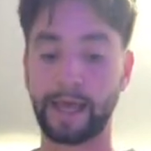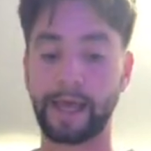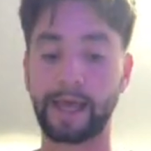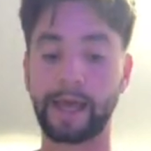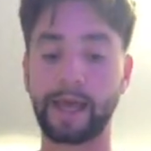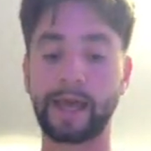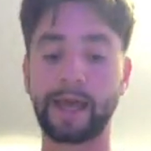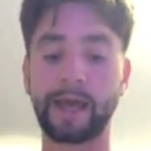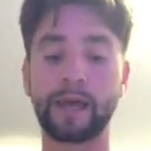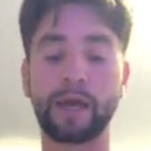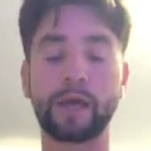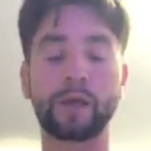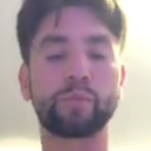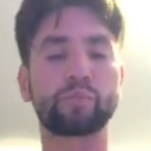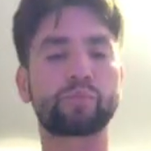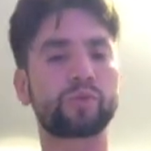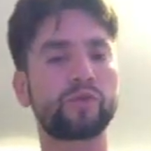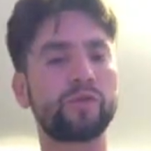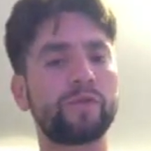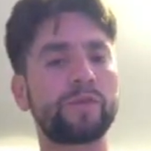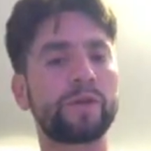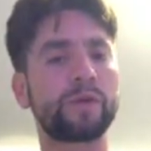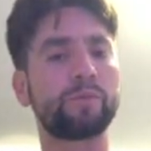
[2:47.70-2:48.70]
and
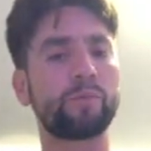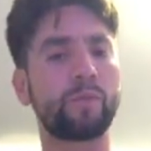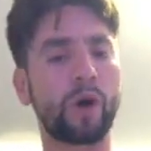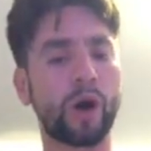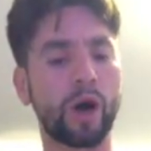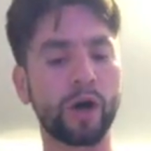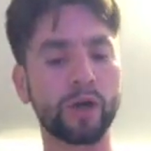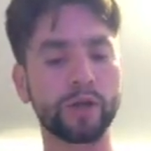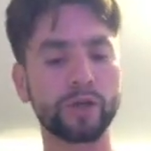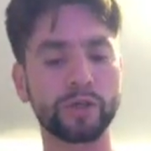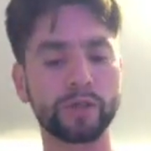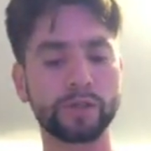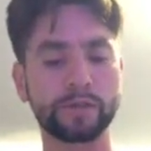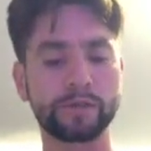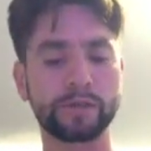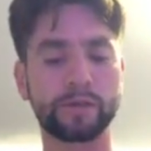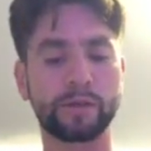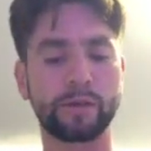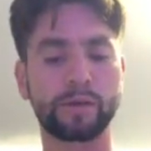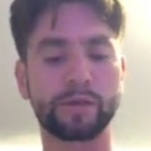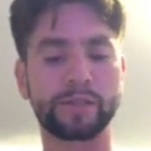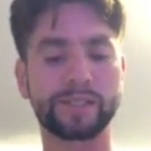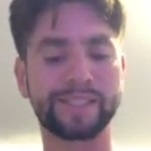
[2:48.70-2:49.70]
proving modern
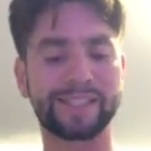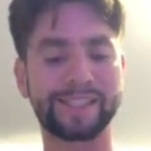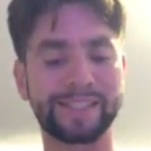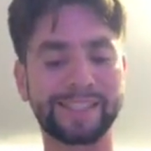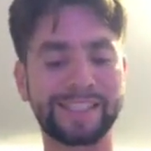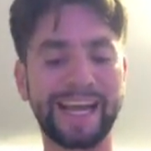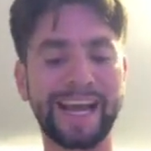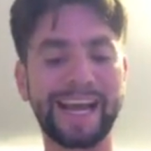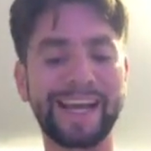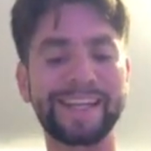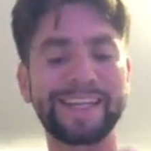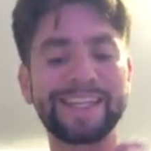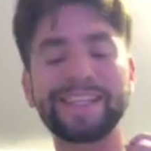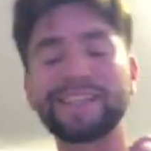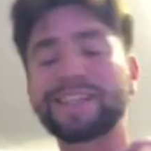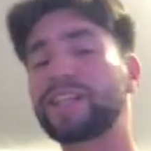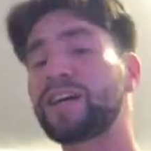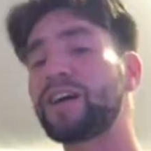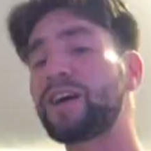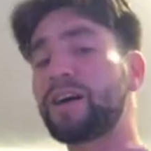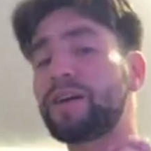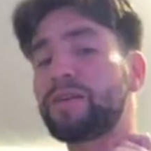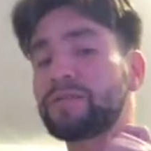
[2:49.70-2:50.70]
society
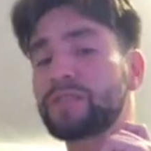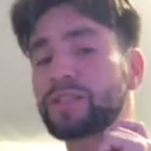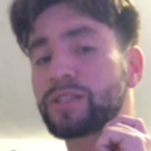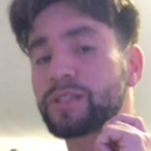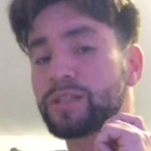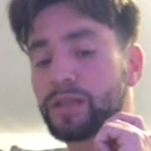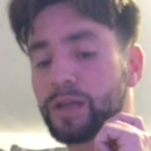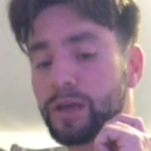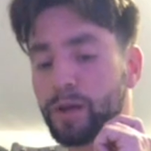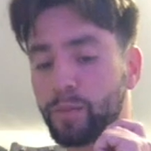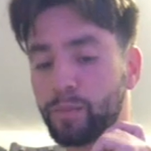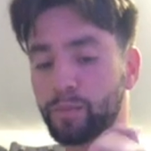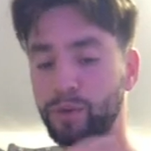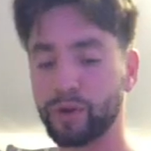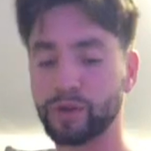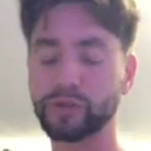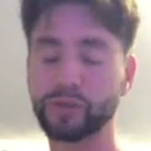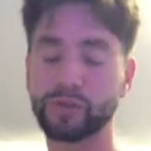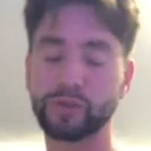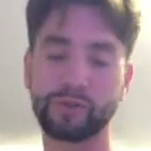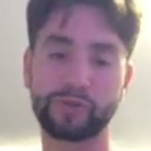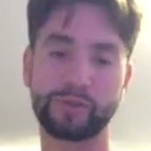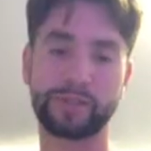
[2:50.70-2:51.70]
loves
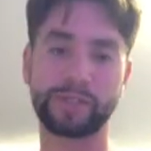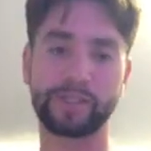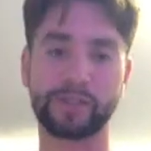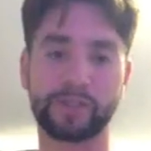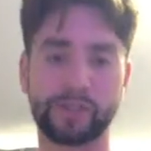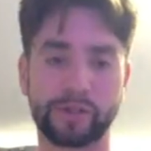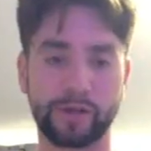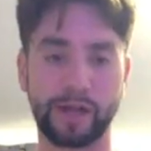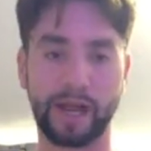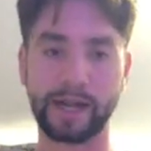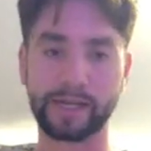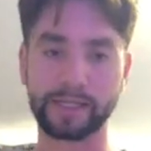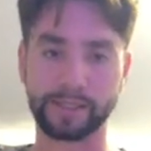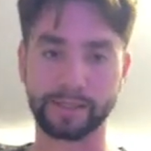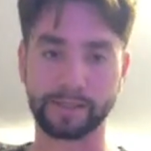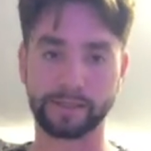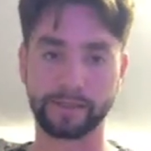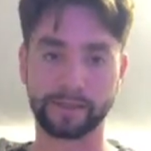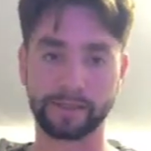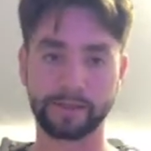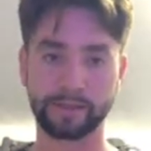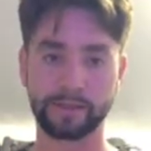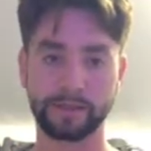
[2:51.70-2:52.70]
personal interaction.
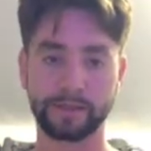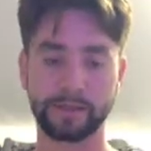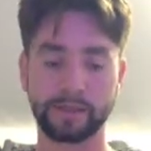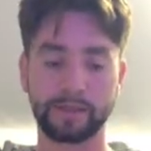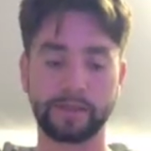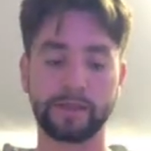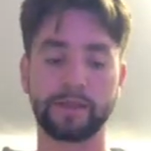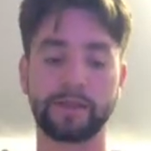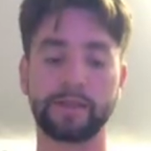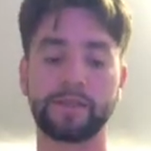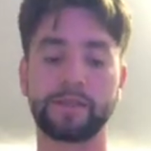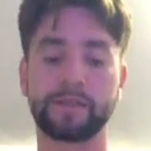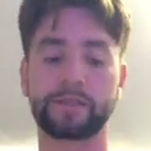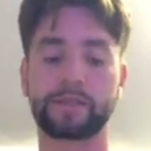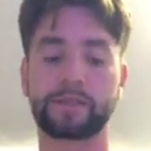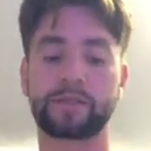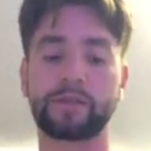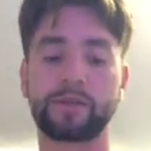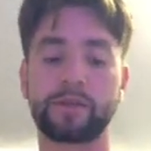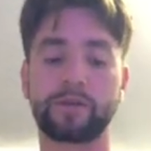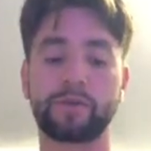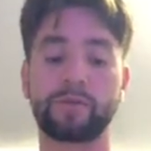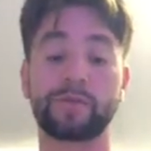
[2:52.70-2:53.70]

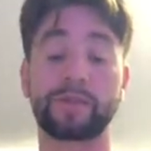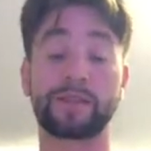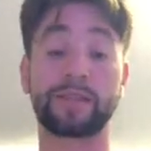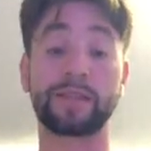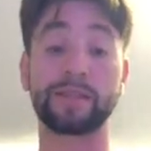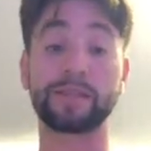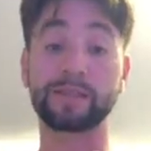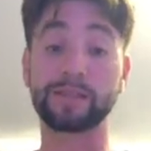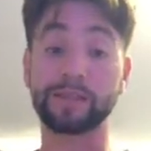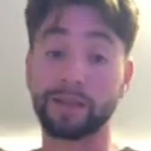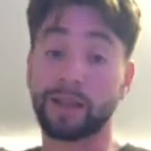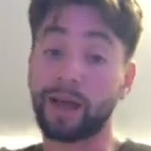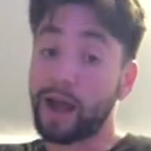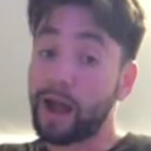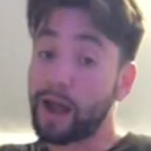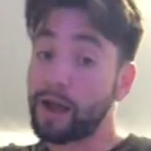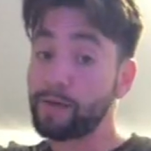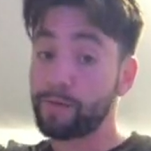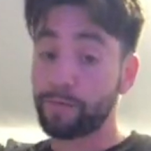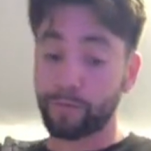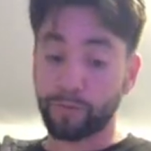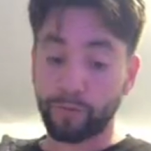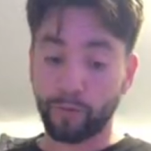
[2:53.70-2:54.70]
So this
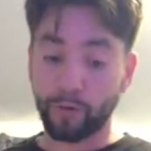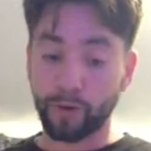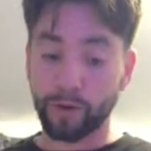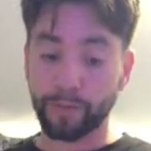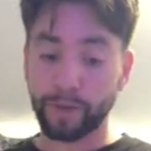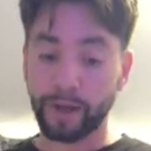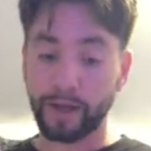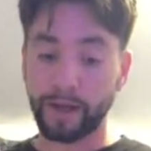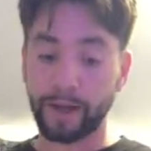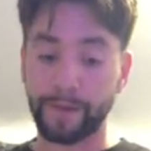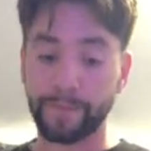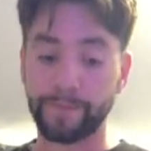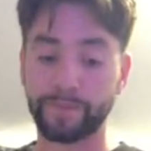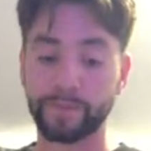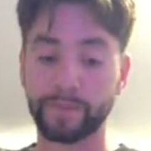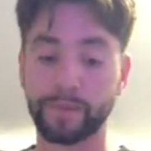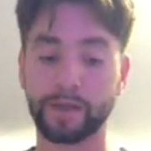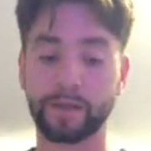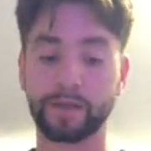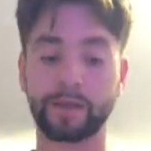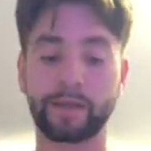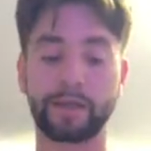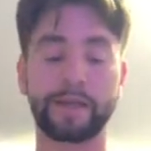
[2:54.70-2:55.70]
live format
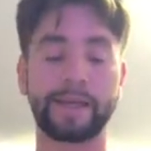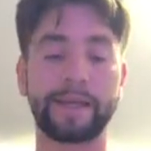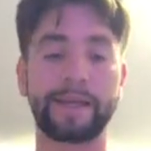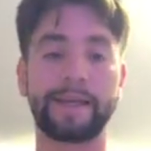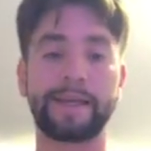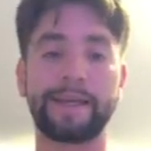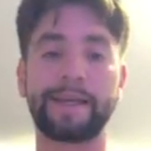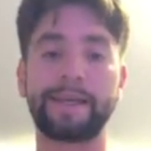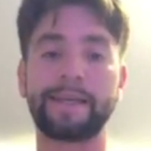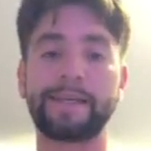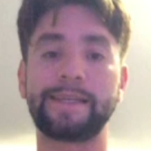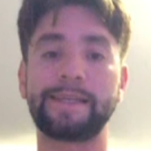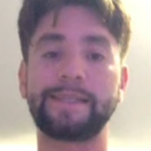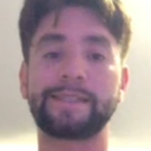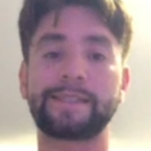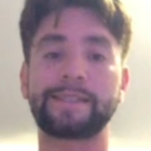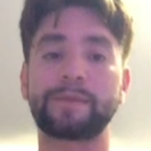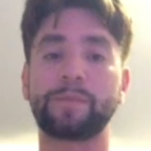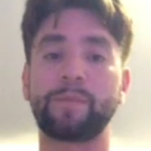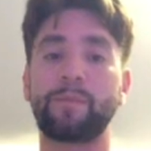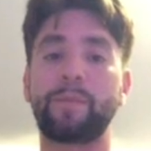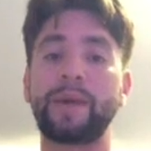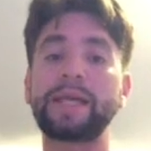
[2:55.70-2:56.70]
is
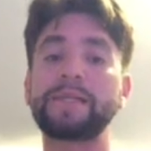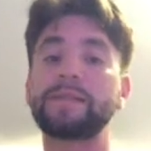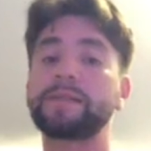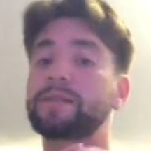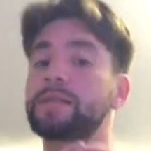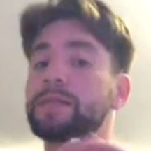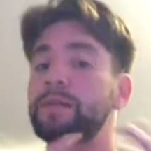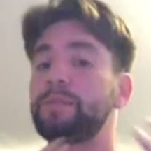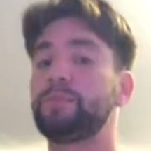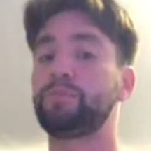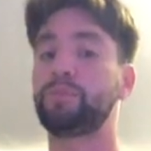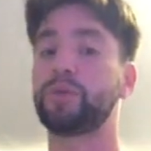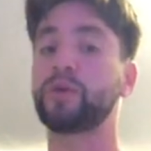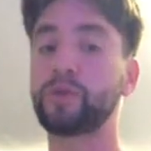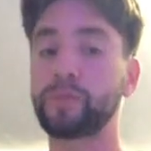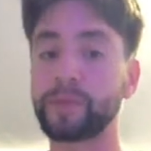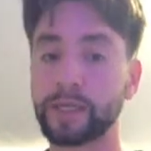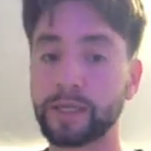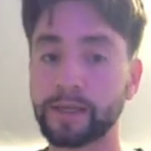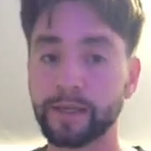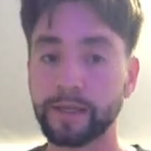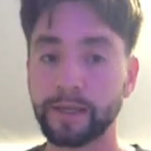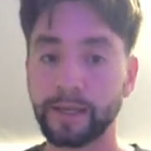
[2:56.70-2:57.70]
basically
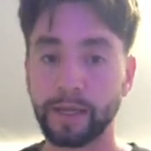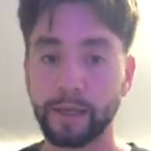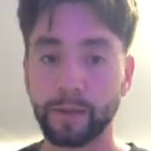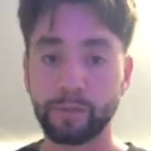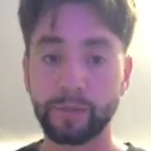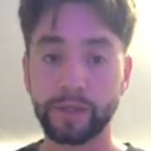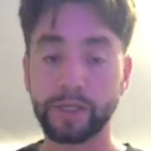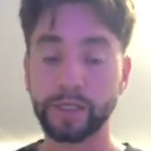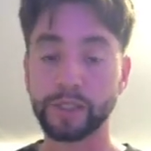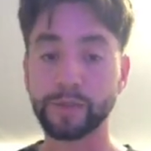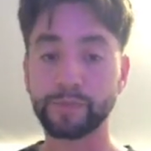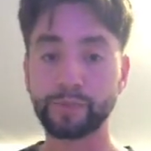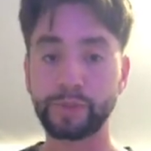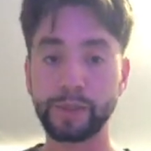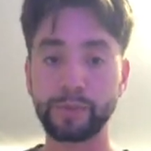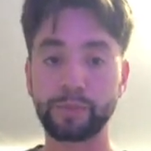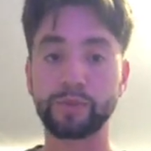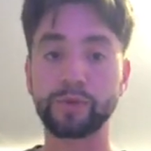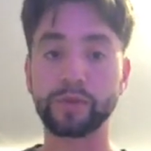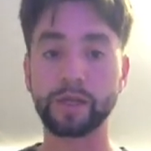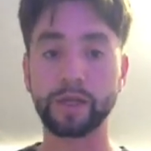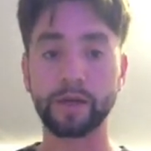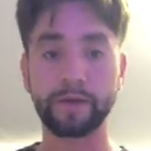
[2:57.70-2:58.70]
booming because
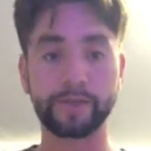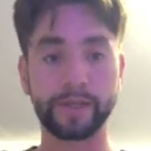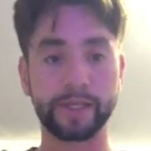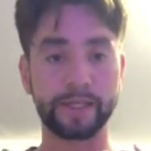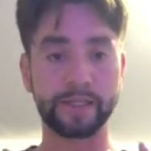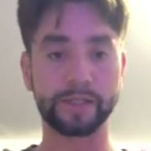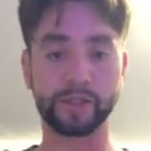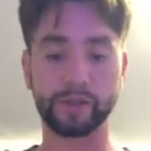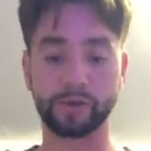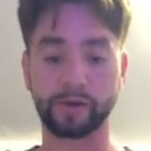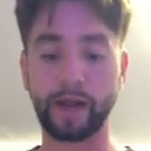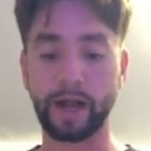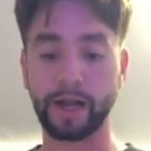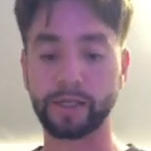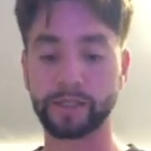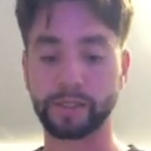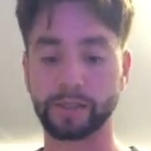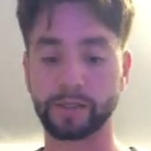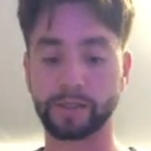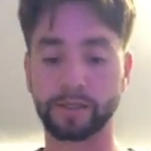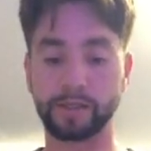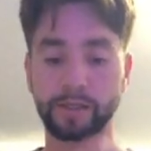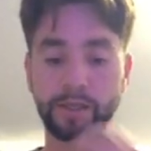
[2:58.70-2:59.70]
people love the
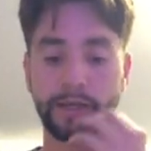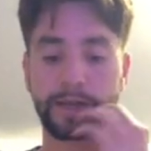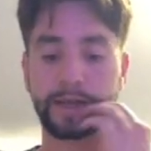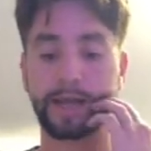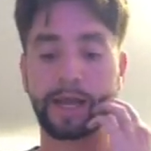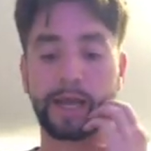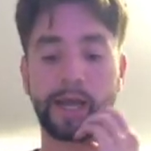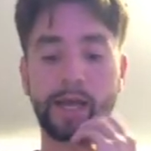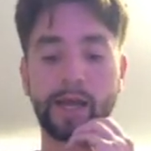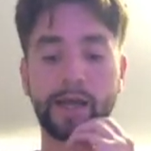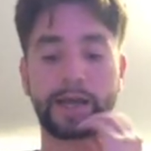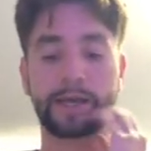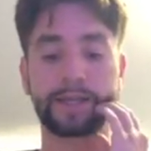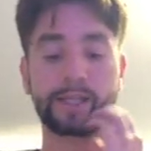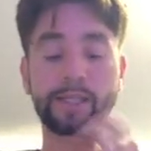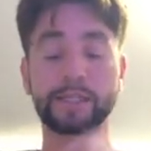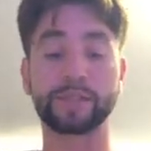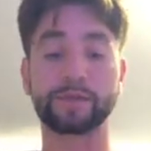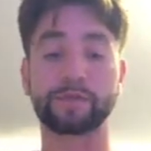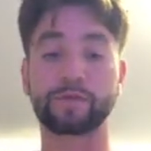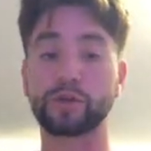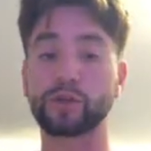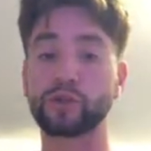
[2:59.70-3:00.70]
interaction. And
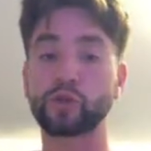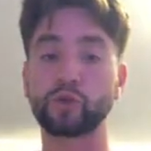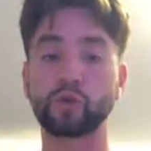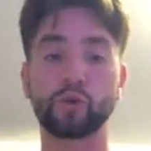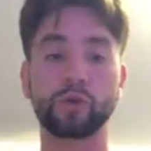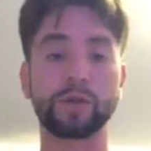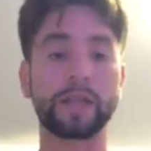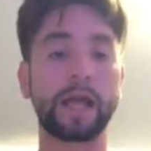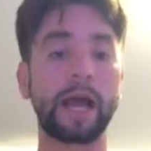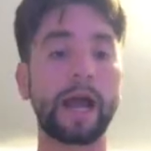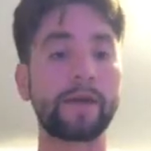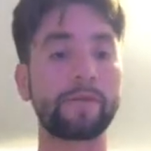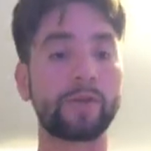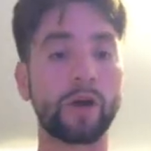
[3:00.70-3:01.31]
this virtual live